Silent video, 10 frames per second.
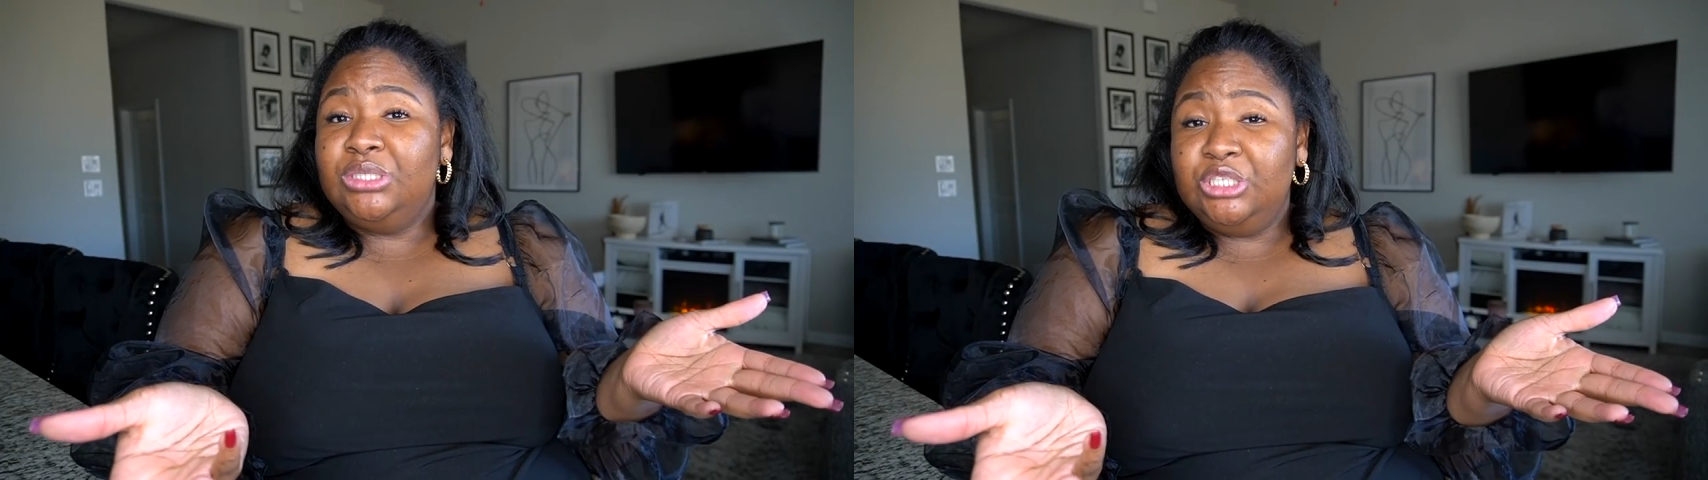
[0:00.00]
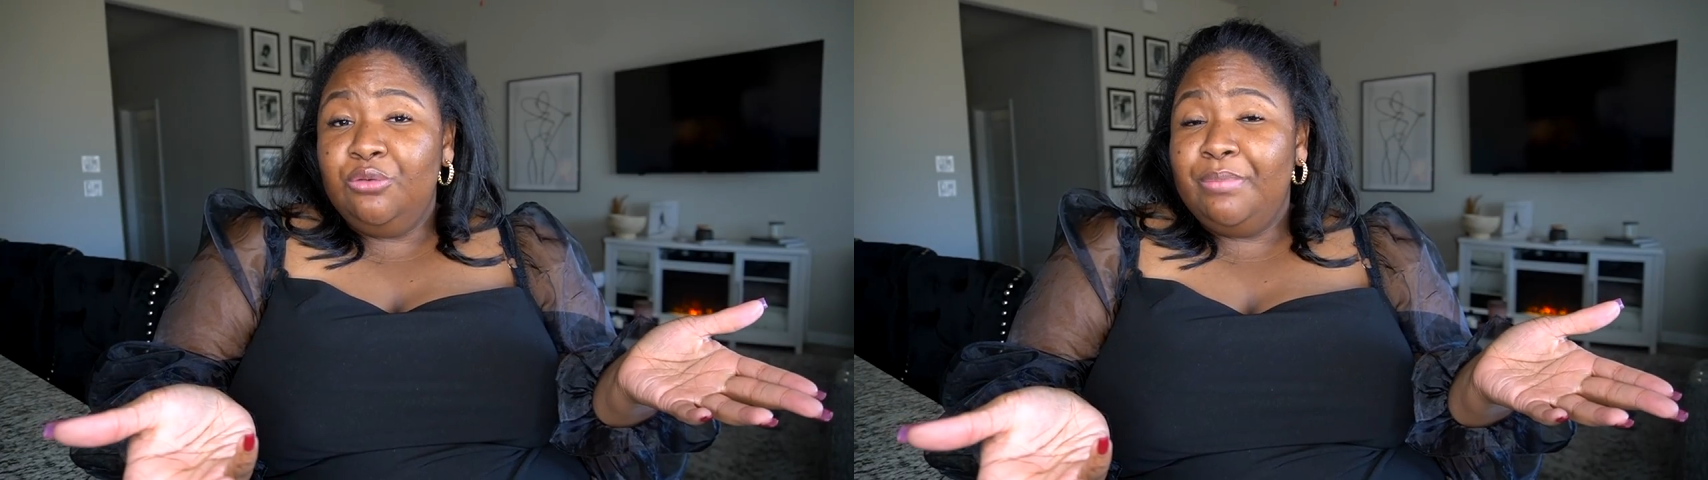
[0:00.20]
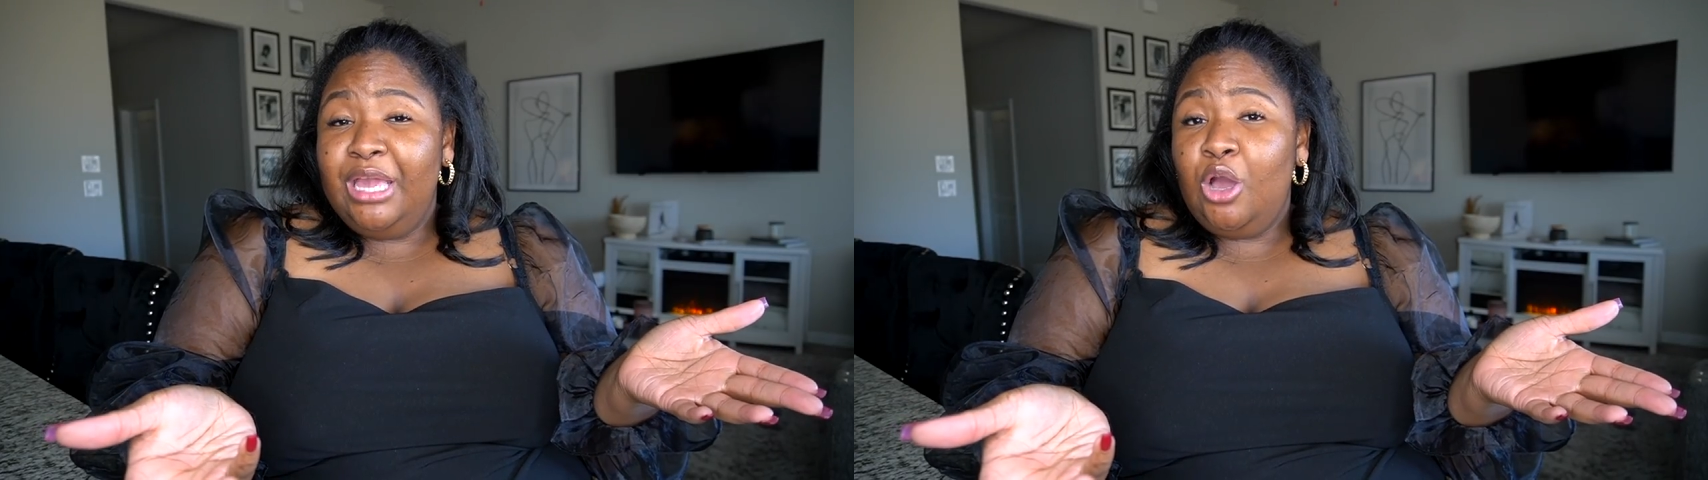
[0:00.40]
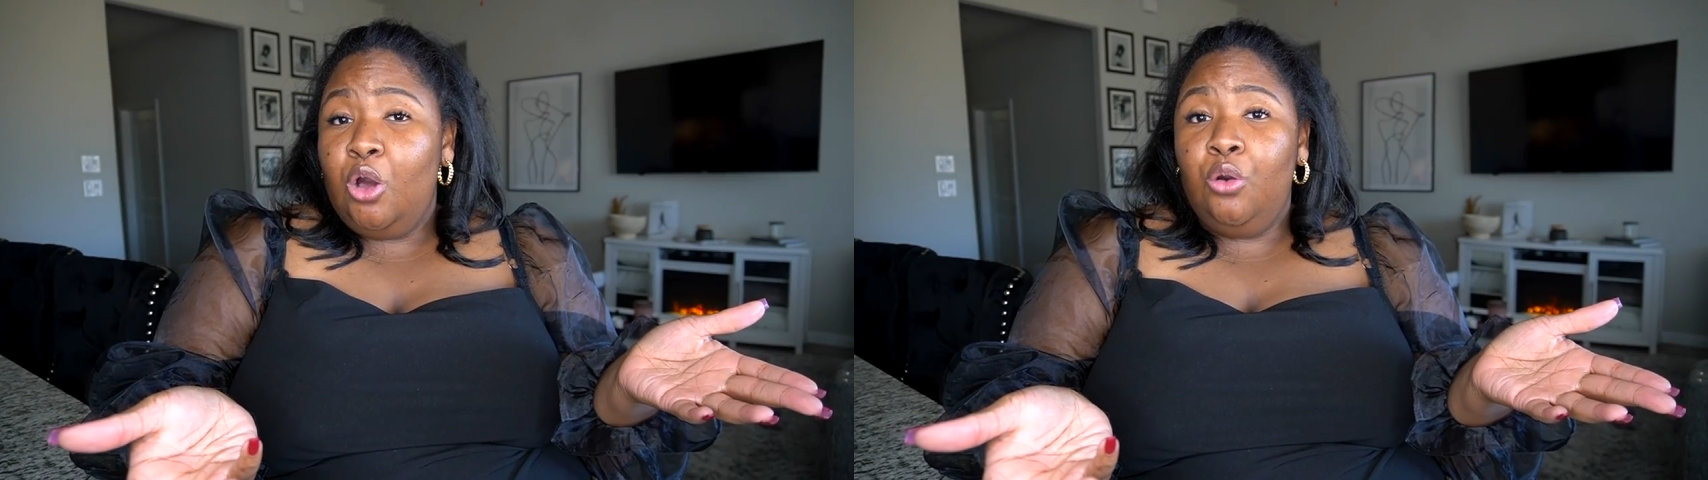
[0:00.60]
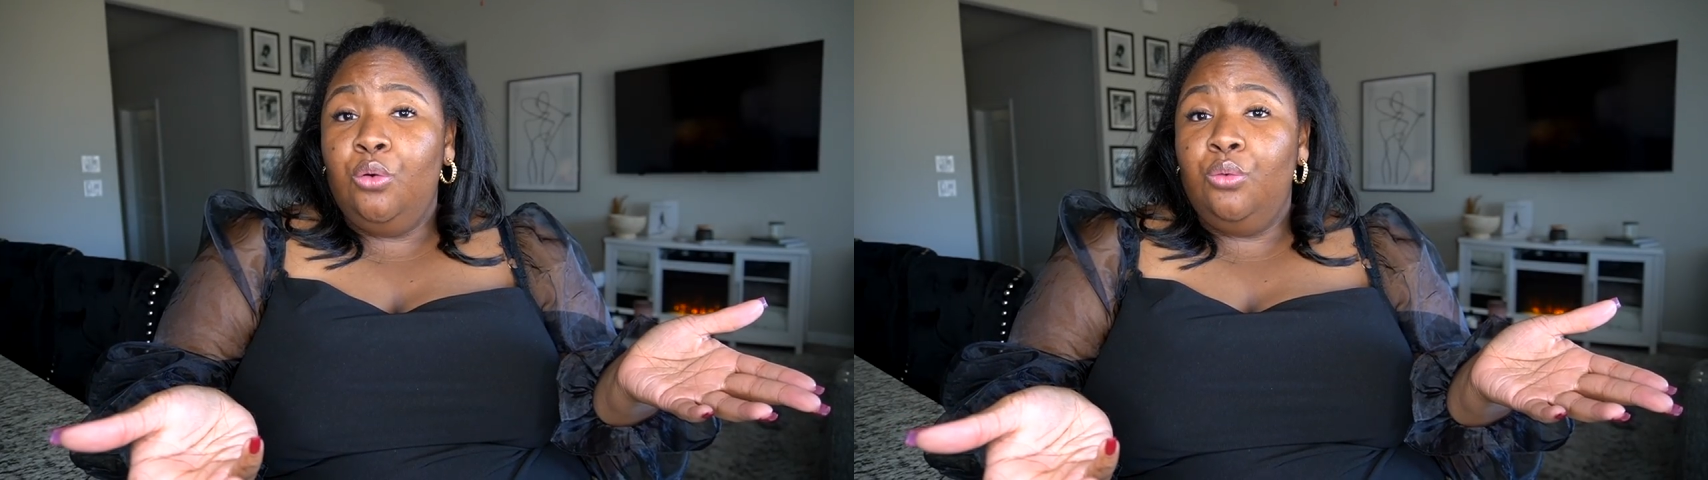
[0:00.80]
still may
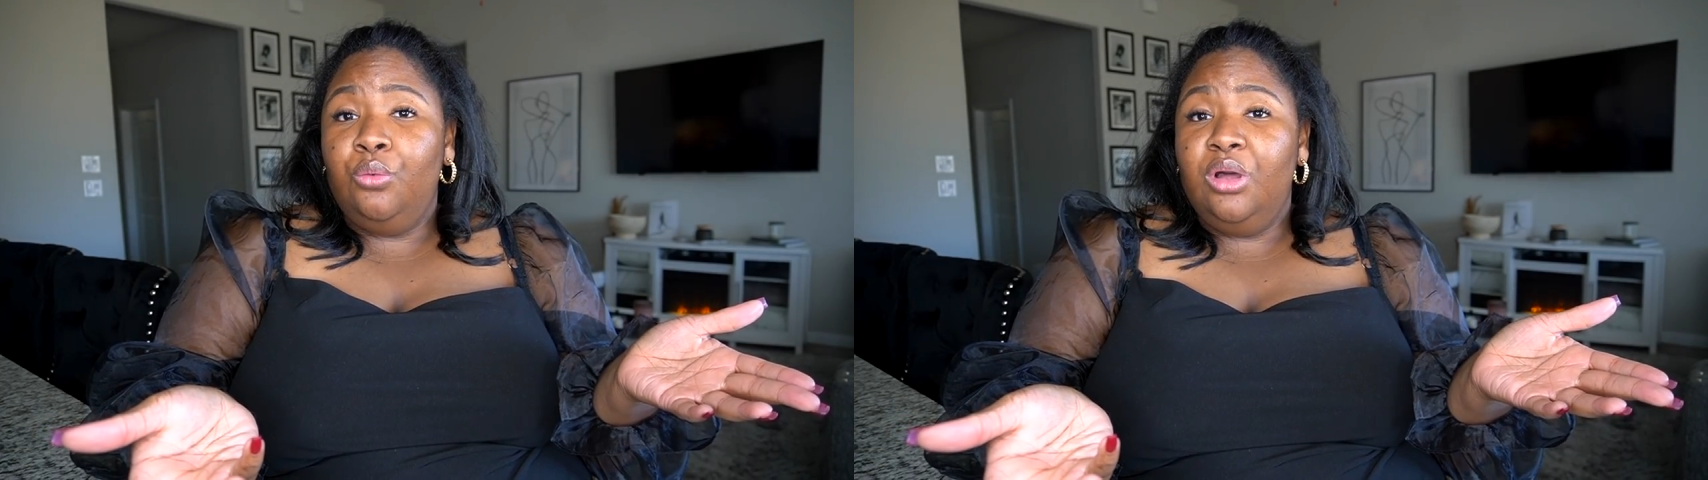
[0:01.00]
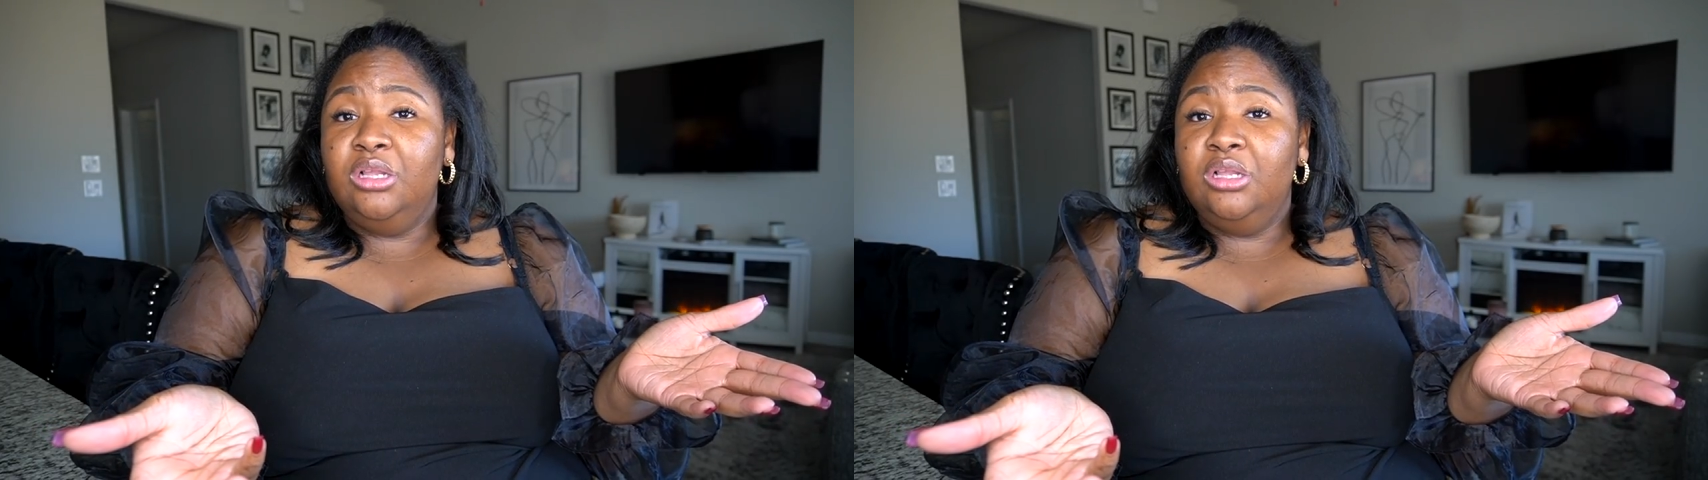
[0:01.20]
owe